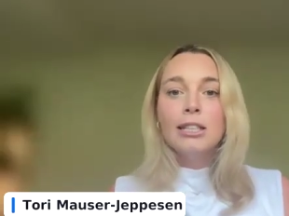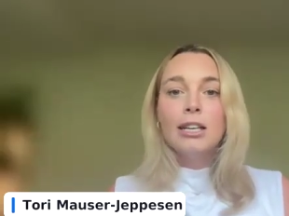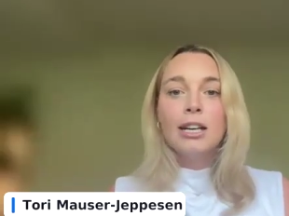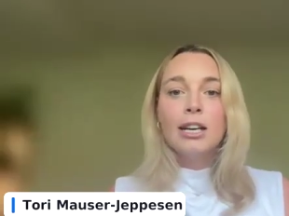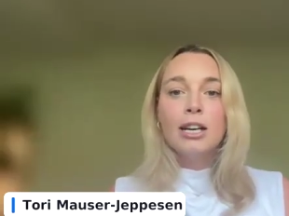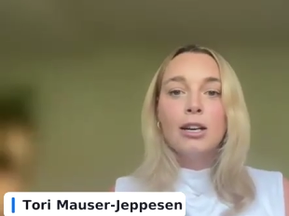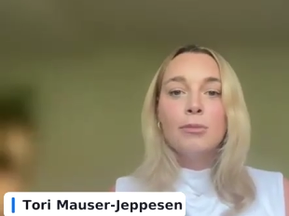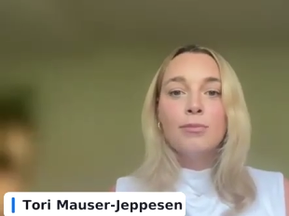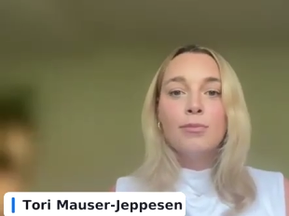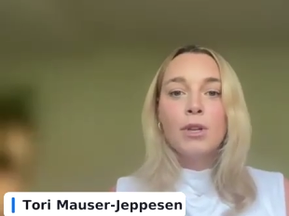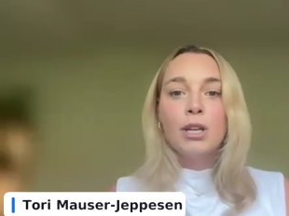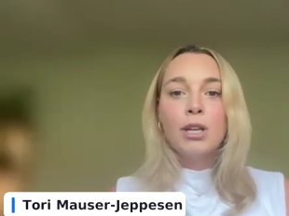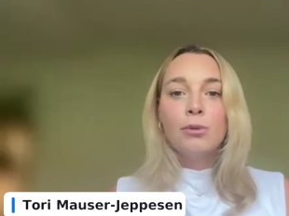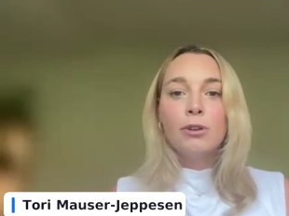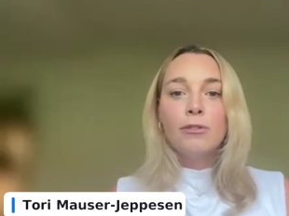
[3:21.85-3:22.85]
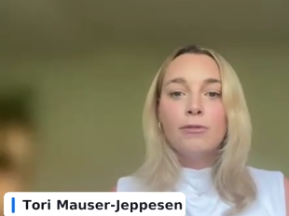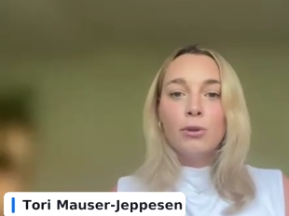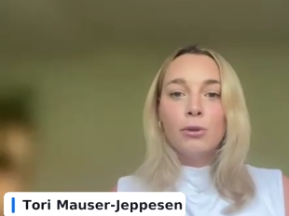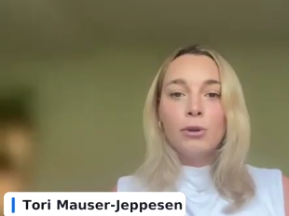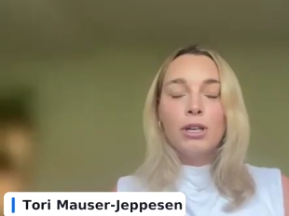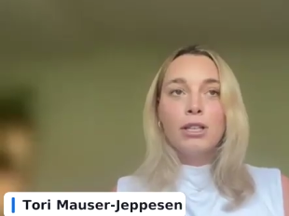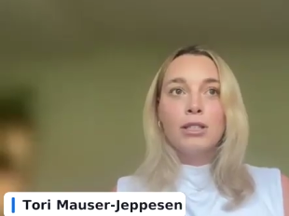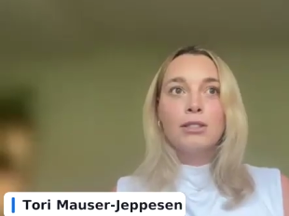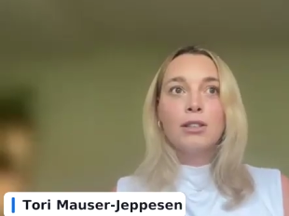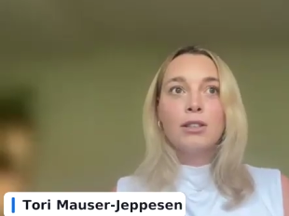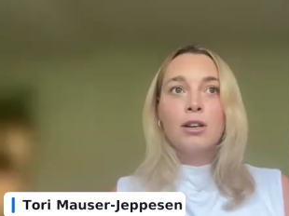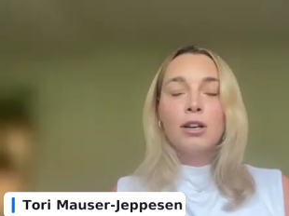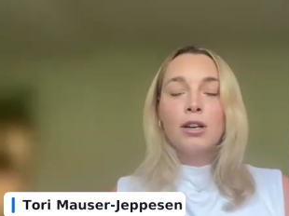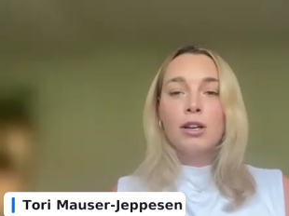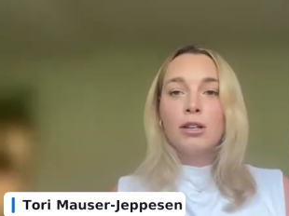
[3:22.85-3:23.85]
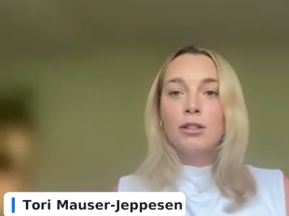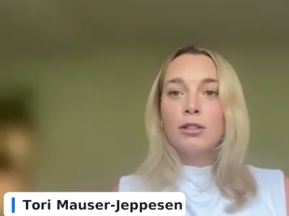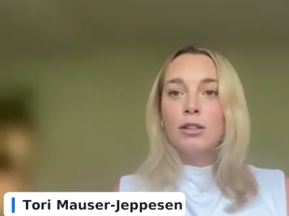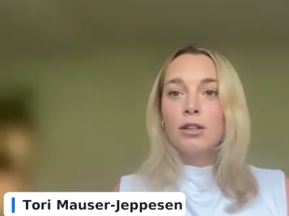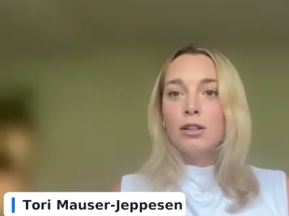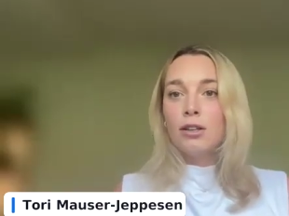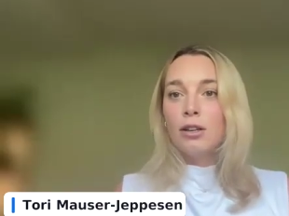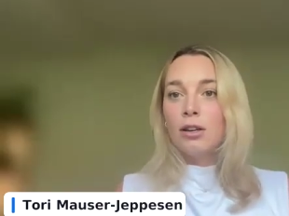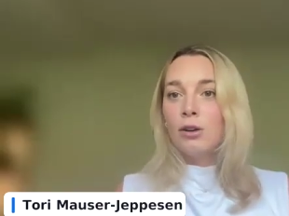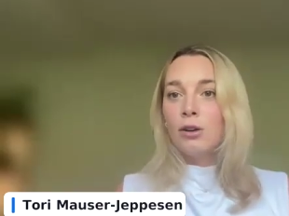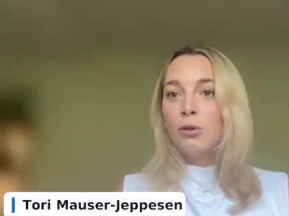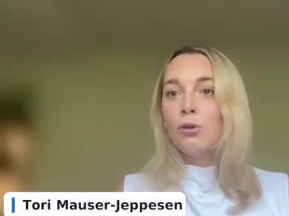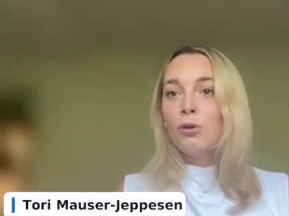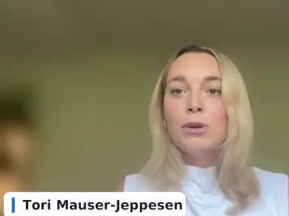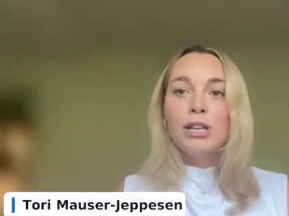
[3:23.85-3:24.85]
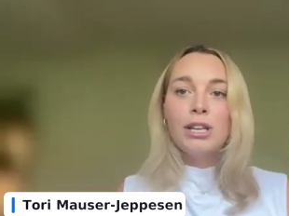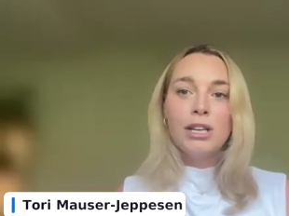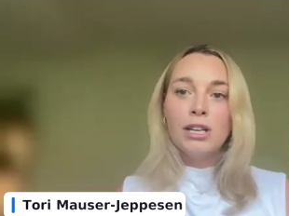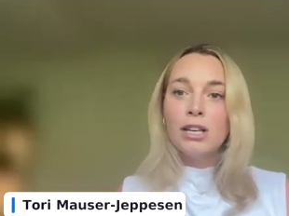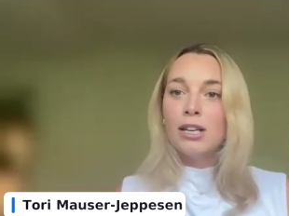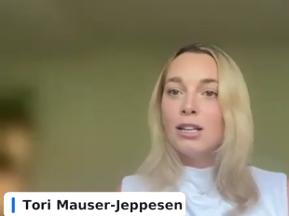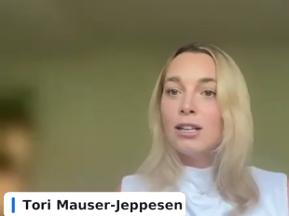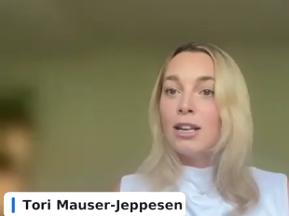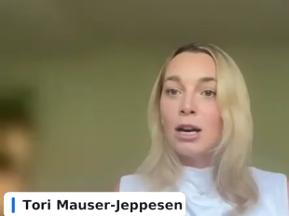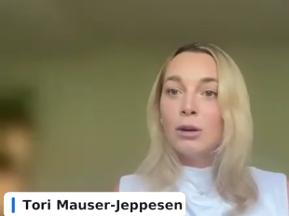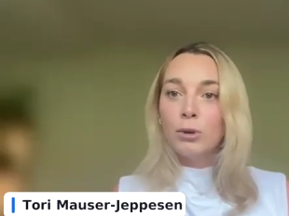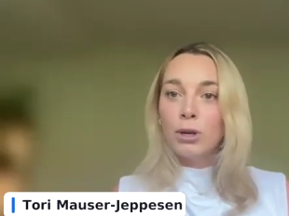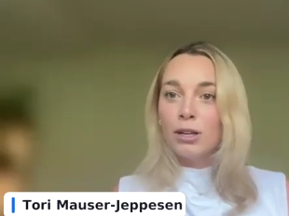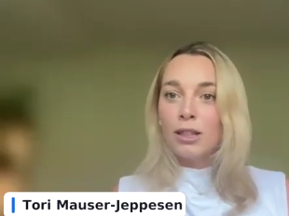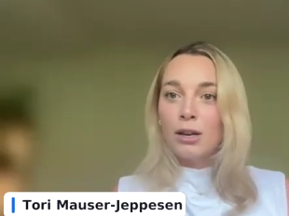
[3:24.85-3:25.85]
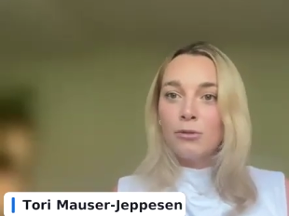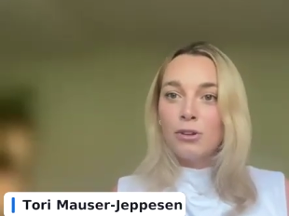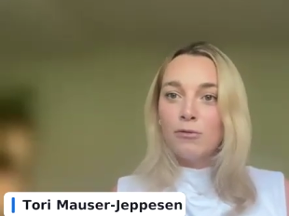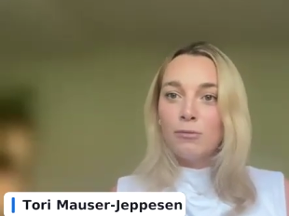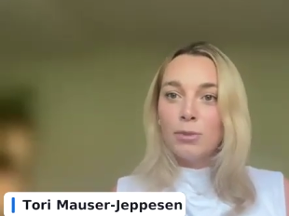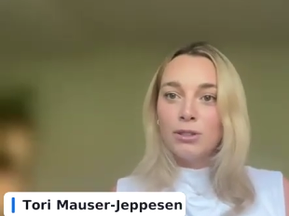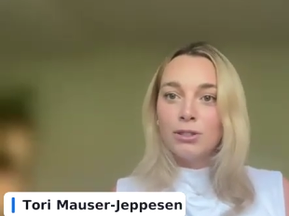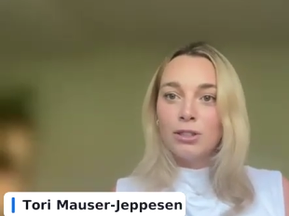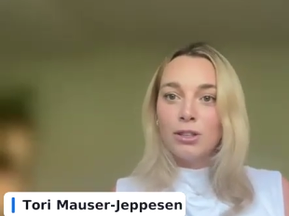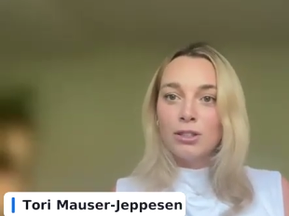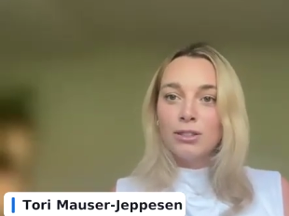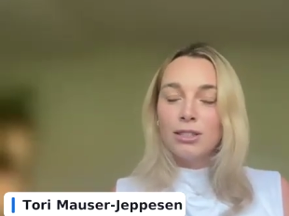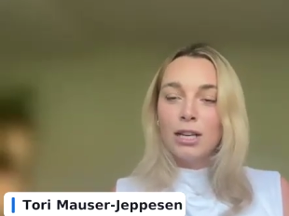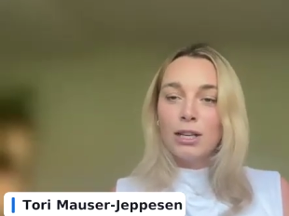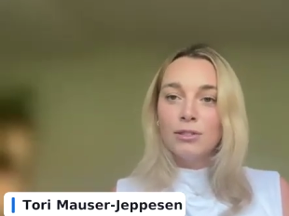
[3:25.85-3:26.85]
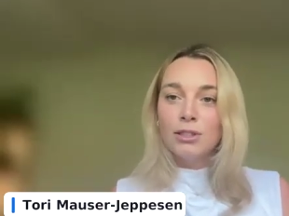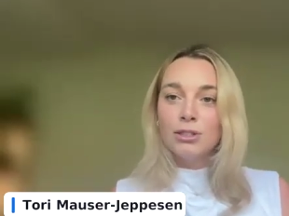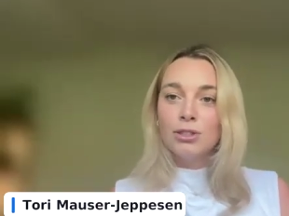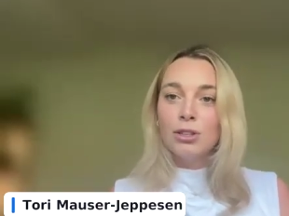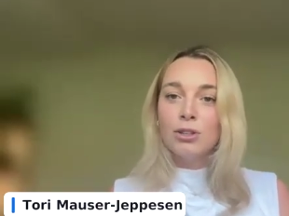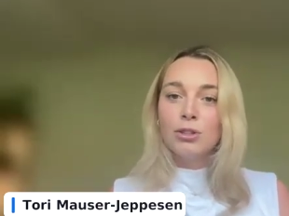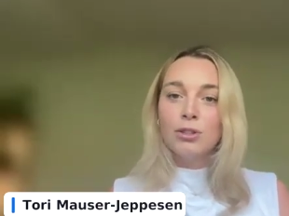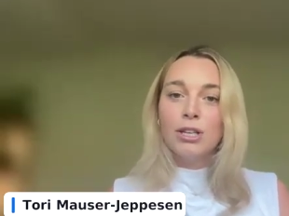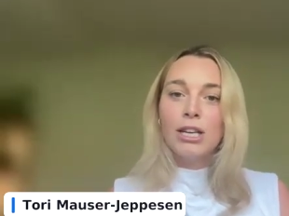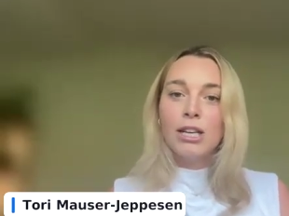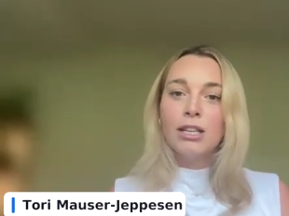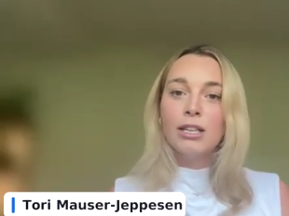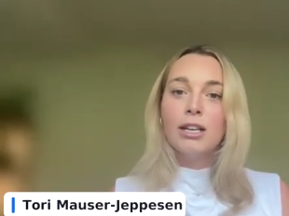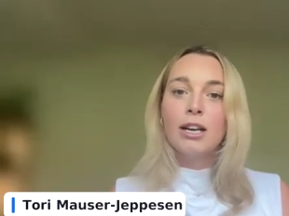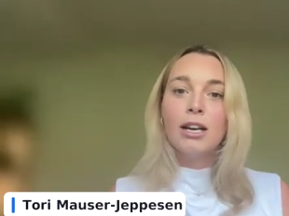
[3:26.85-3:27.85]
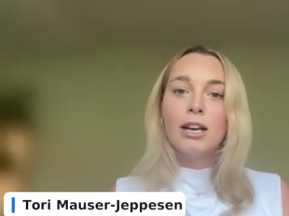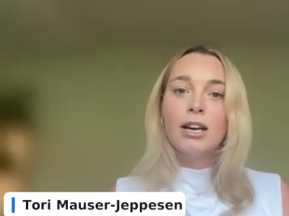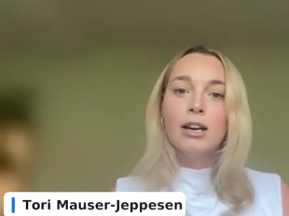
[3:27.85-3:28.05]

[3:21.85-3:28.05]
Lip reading: We focus on a whole media network that we've built ourselves internally.